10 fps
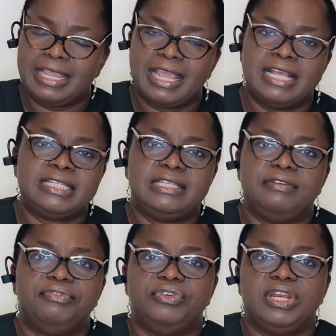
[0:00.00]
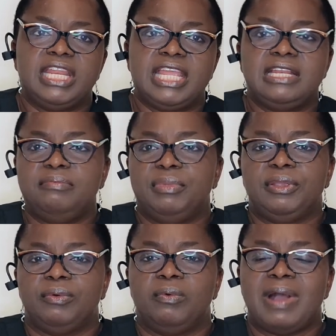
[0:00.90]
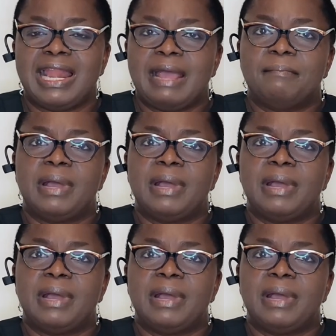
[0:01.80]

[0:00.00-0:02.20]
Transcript: case if you need me while I'm